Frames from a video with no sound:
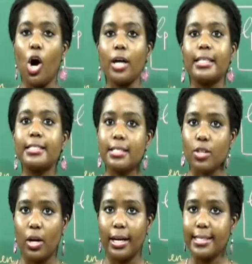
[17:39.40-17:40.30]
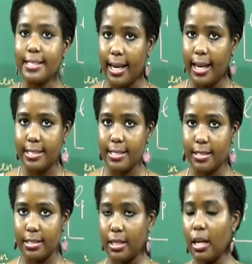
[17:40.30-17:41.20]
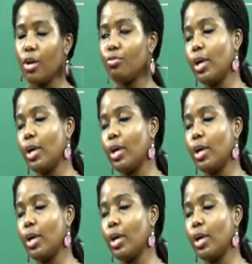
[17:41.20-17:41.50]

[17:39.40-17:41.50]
or this is called as elasticity.